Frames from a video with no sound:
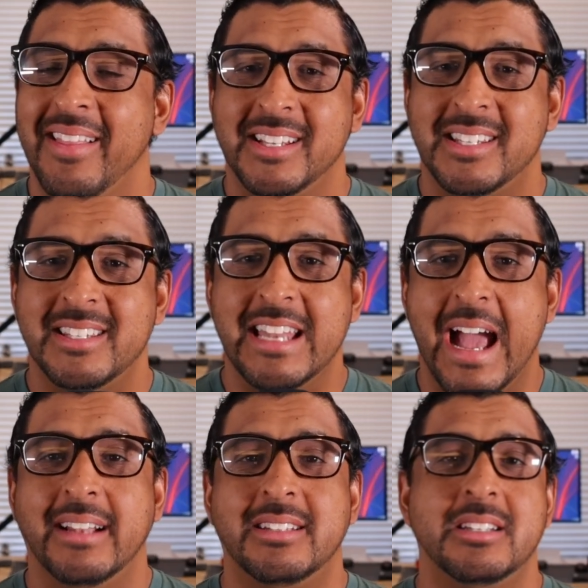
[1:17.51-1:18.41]
This is
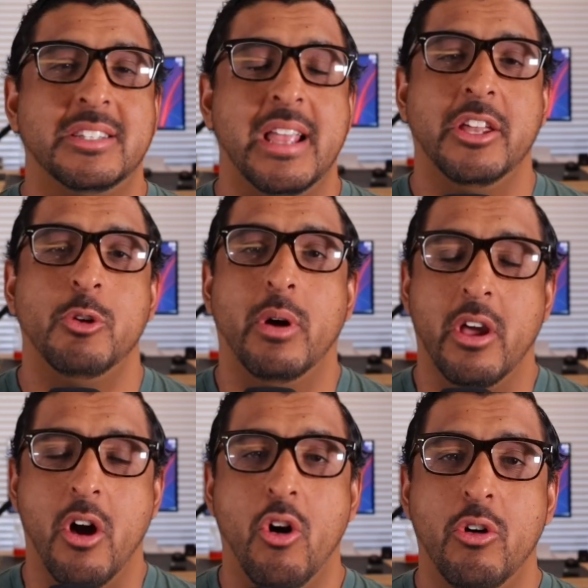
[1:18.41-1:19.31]
not to sell you on
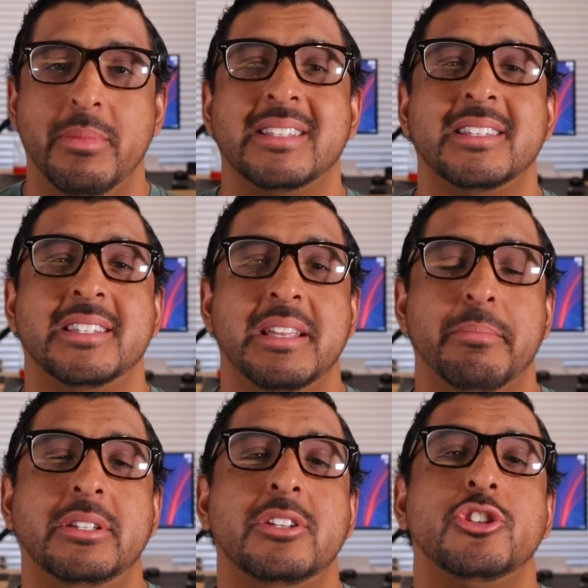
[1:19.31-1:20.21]
a home. This is
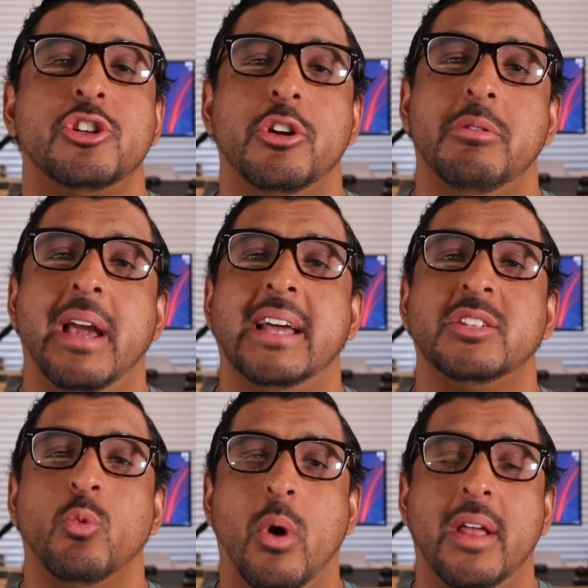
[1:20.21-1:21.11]
simply to show you
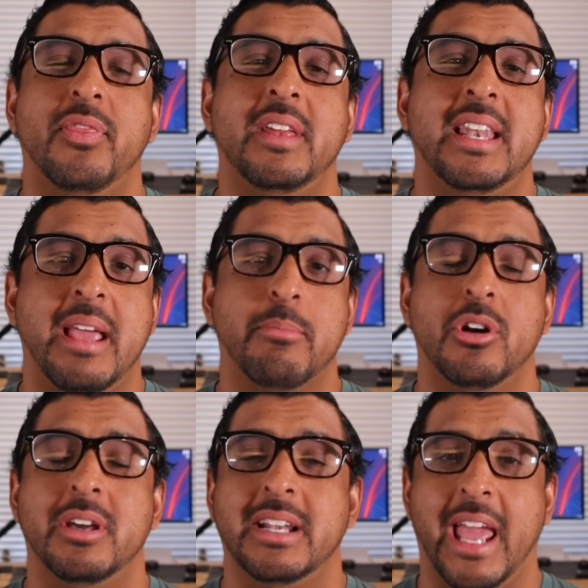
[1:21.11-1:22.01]
guys what the
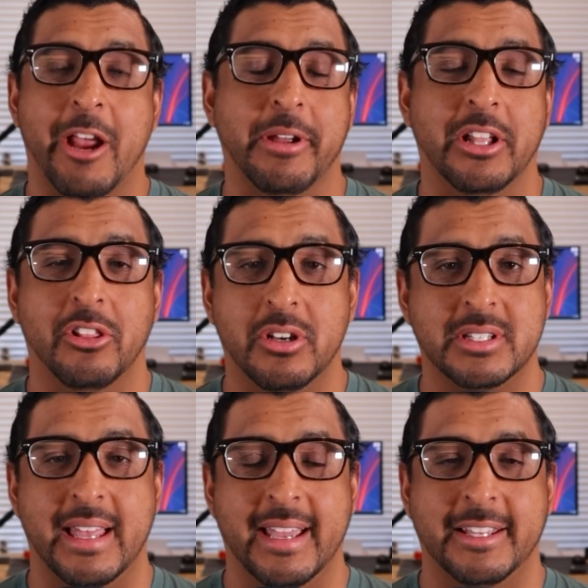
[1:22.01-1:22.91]
neighborhood and area
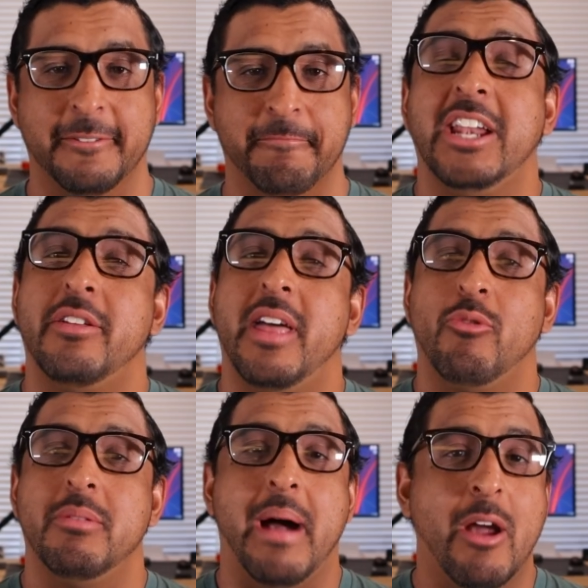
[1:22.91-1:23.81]
looks like. I know that
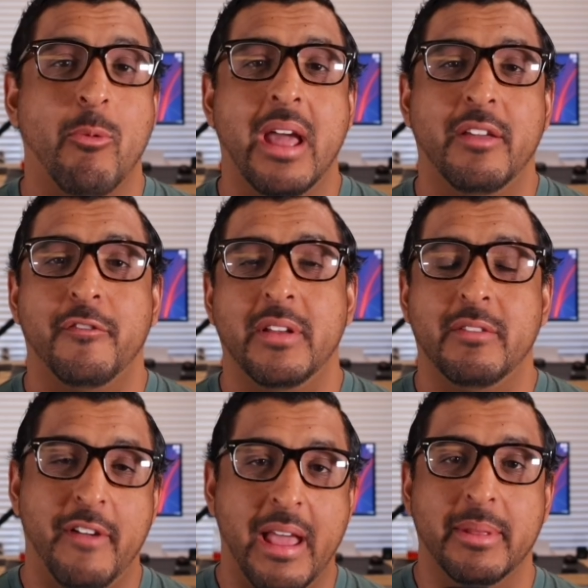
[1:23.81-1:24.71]
when my wife
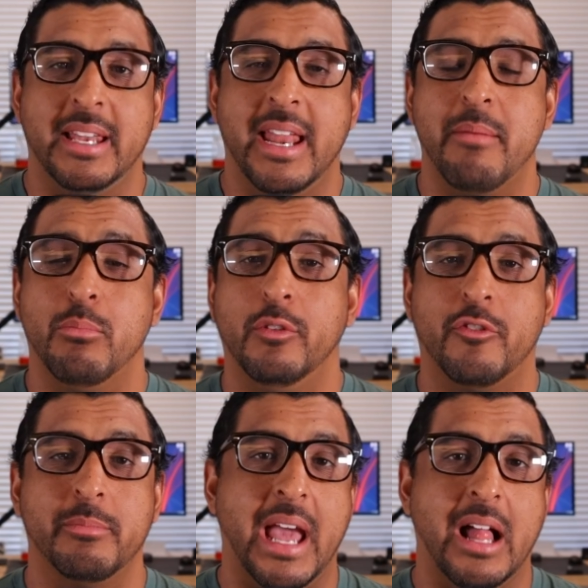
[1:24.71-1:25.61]
and family and I moved
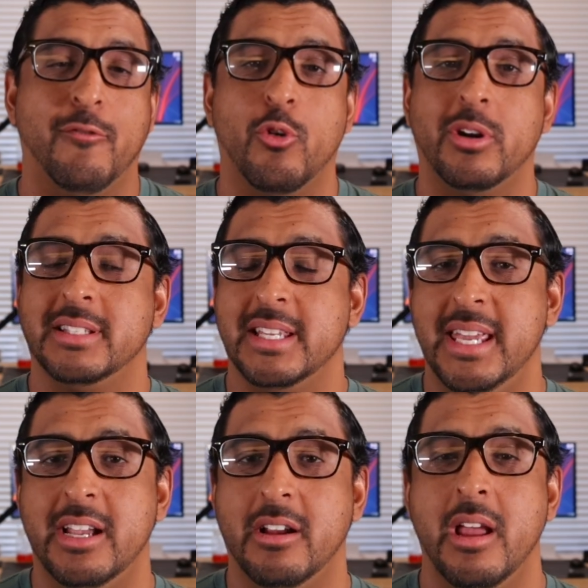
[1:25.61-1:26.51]
from California to
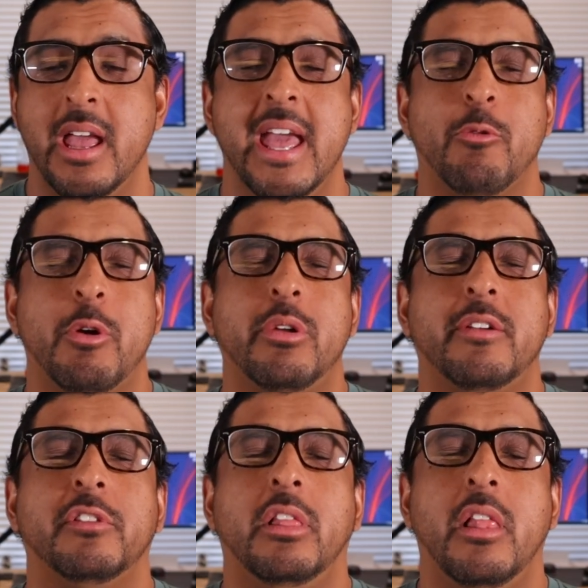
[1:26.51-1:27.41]
here, we would
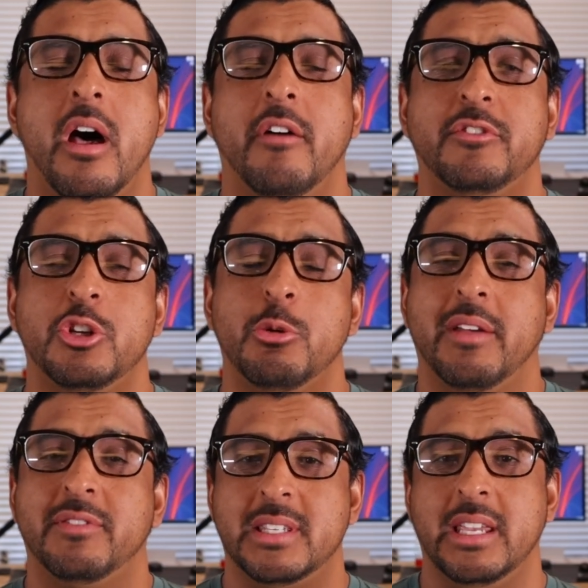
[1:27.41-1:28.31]
have loved to
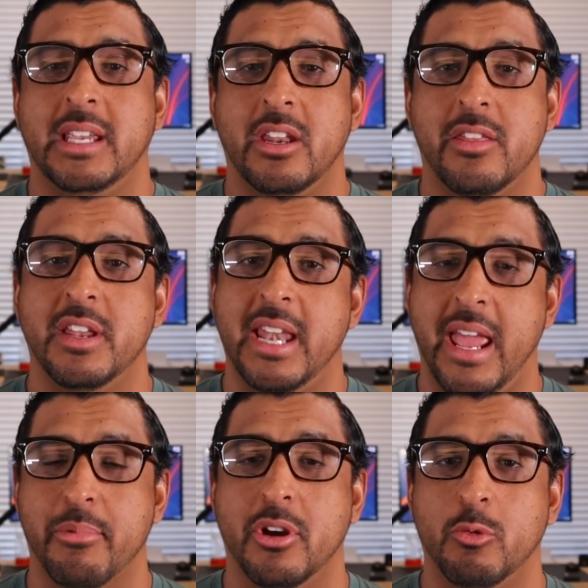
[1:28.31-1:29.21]
have seen the
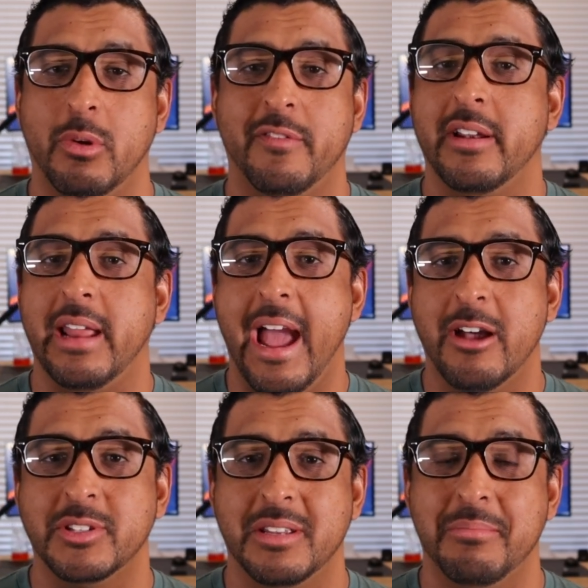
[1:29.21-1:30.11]
neighborhood we found a
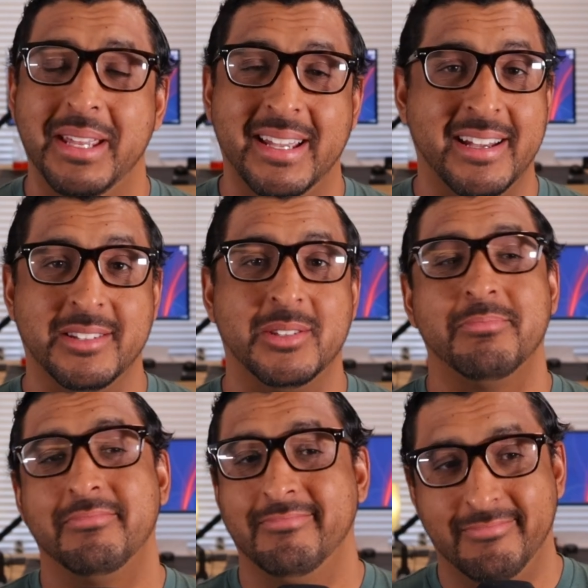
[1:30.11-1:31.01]
house in because,
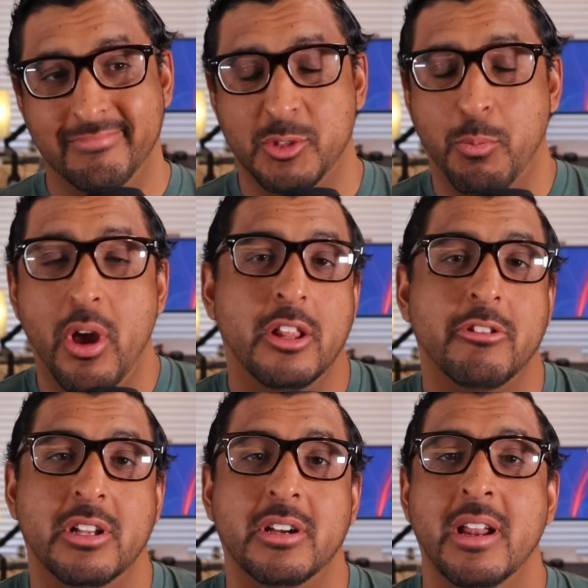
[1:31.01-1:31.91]
spoiler
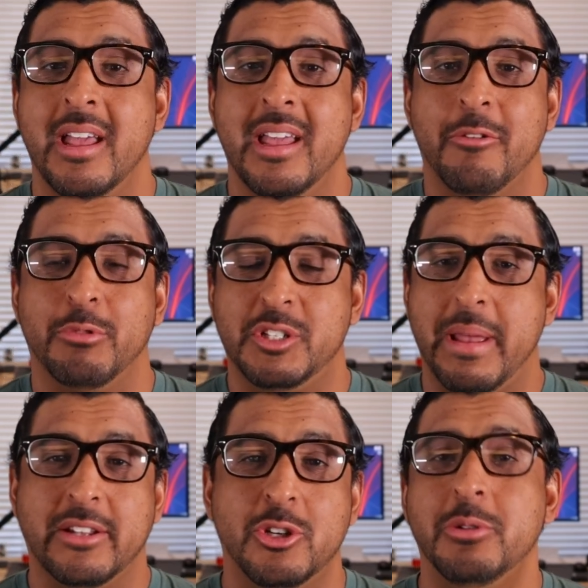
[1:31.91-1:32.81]
alert, we
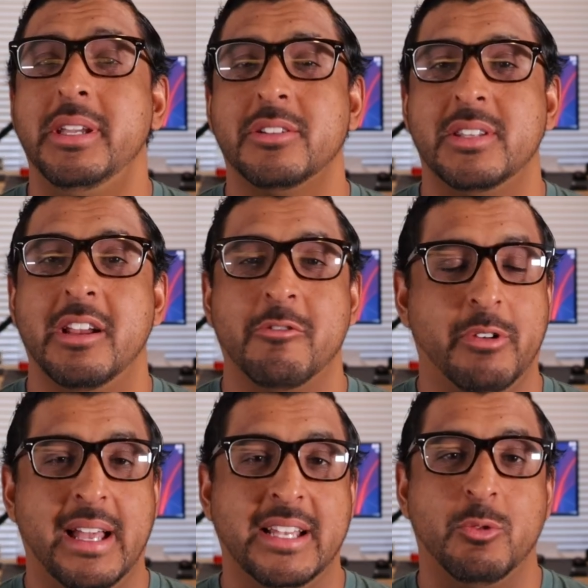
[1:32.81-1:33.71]
spent 2 years there and
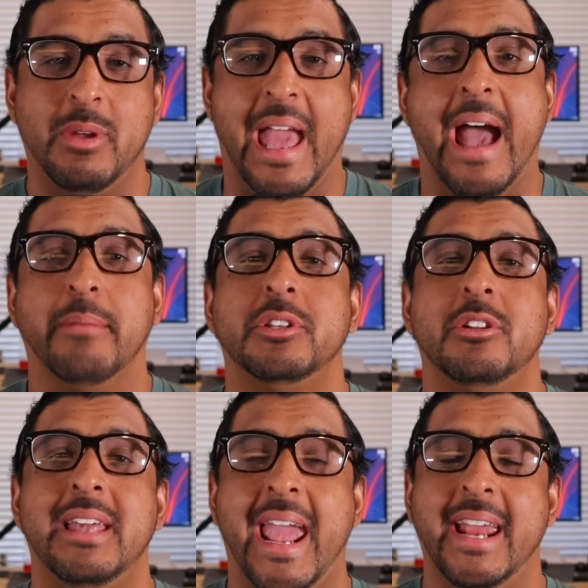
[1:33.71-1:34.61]
realized that we
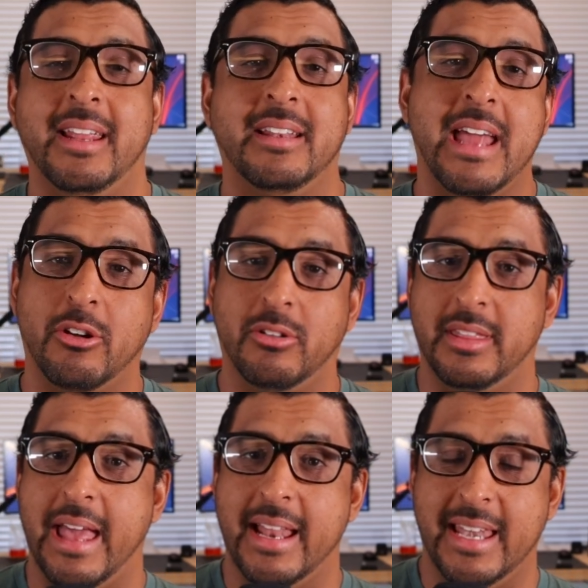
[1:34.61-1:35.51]
absolutely hated not only
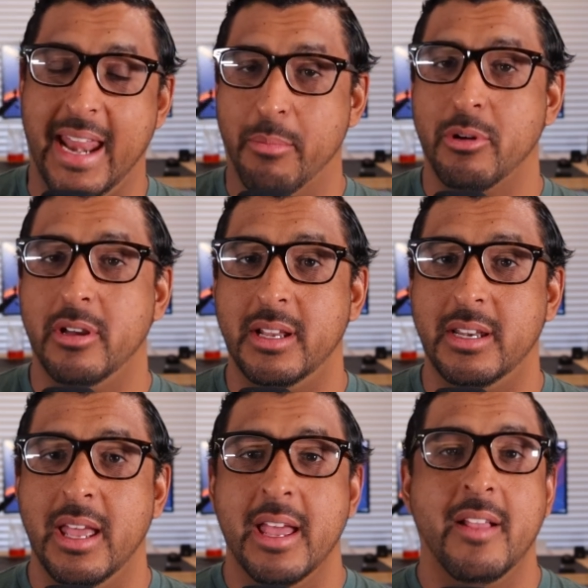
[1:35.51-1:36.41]
that
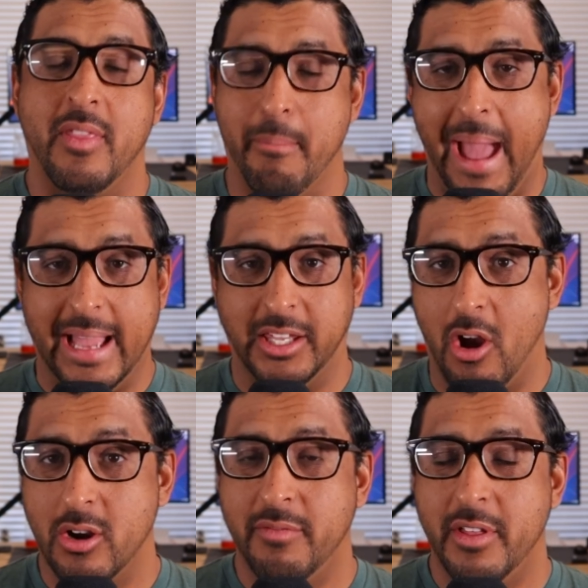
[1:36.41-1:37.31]
neighborhood, the
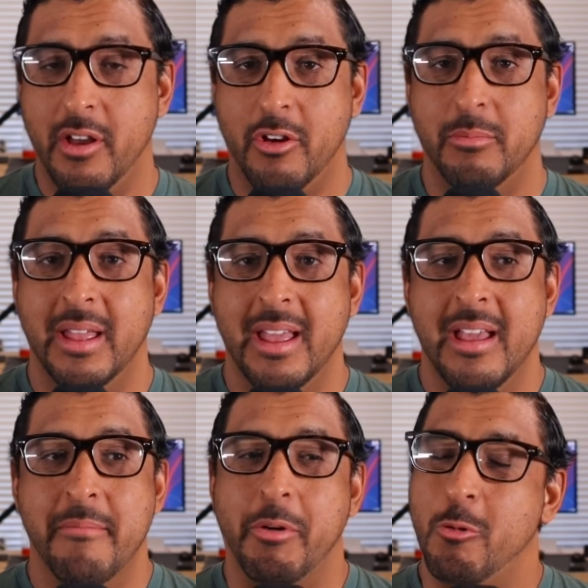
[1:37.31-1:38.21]
backyard of the home,
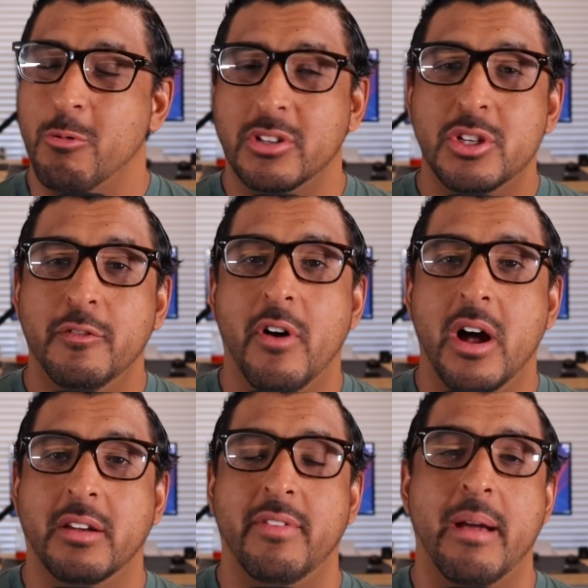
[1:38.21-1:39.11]
but we weren't too
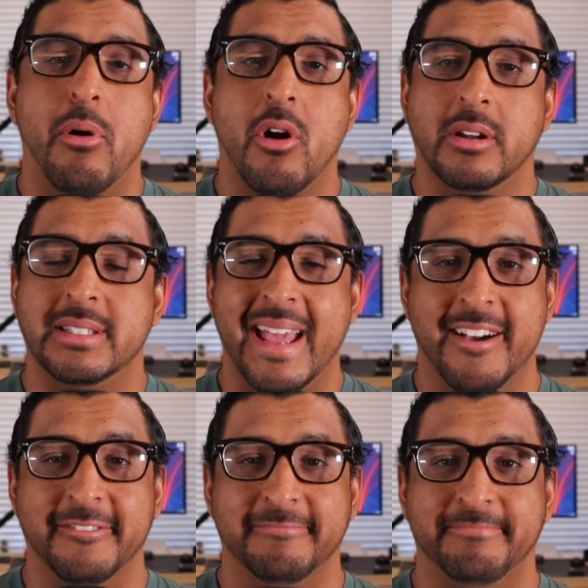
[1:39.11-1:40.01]
fond of that part of
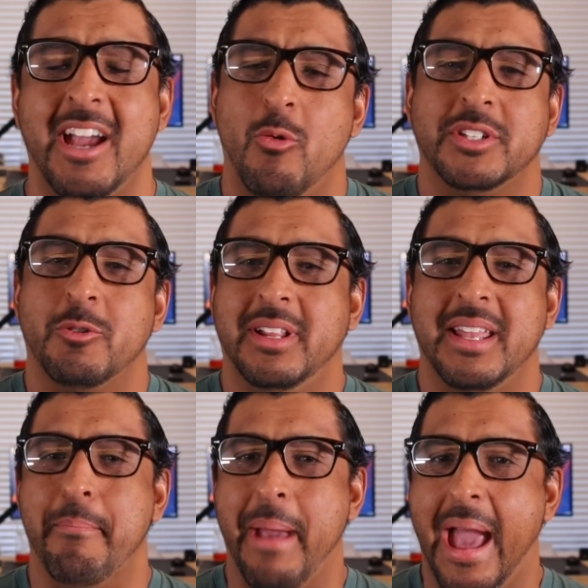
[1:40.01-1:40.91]
town. Now, it wasn't really
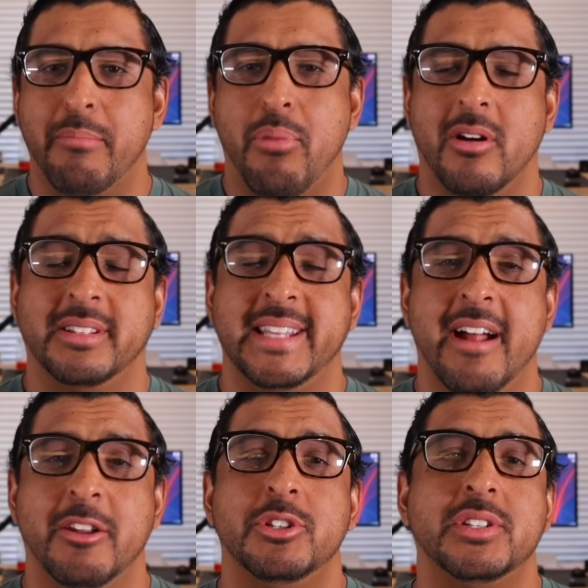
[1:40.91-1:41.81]
a bad part of
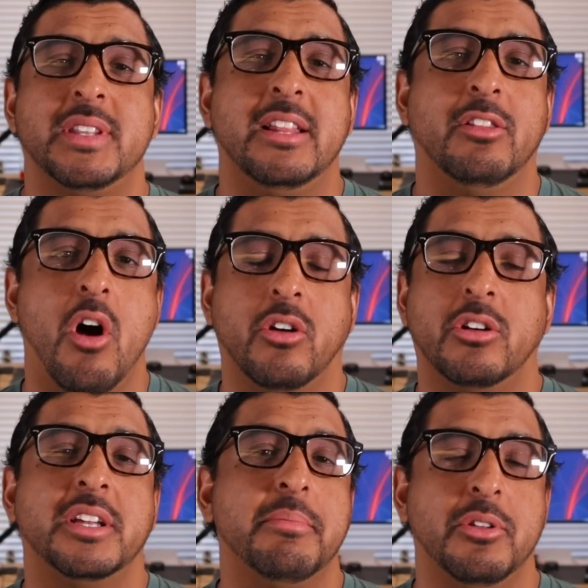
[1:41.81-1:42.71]
town. It was just a
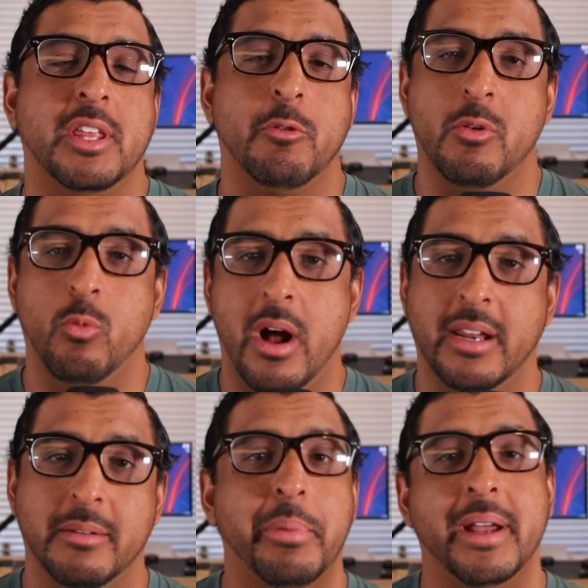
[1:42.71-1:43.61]
longer commute than we
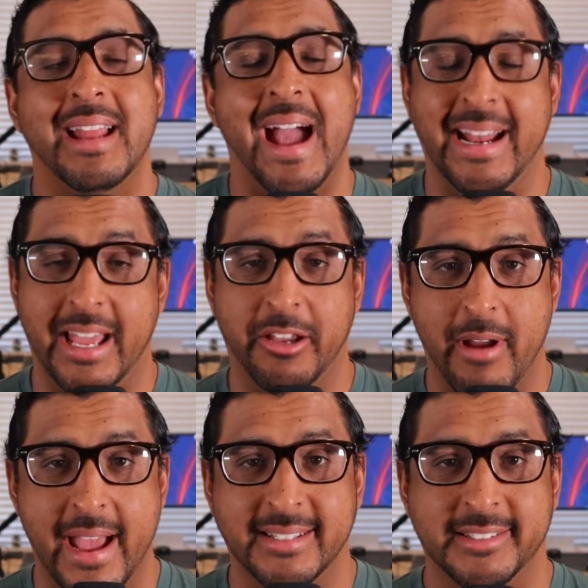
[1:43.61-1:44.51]
wanted, but I
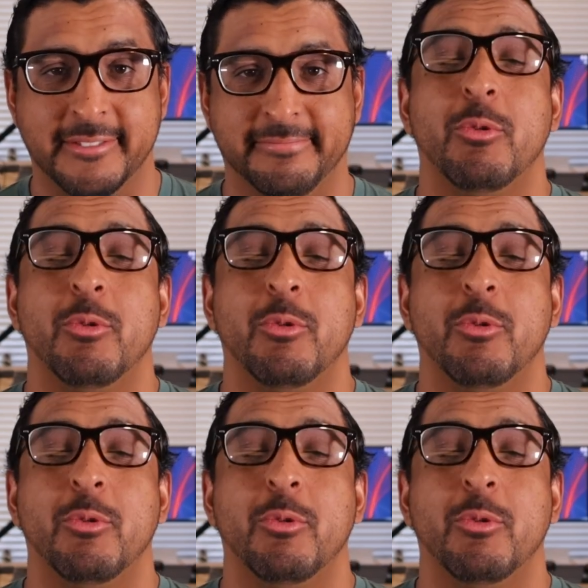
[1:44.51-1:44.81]
digress.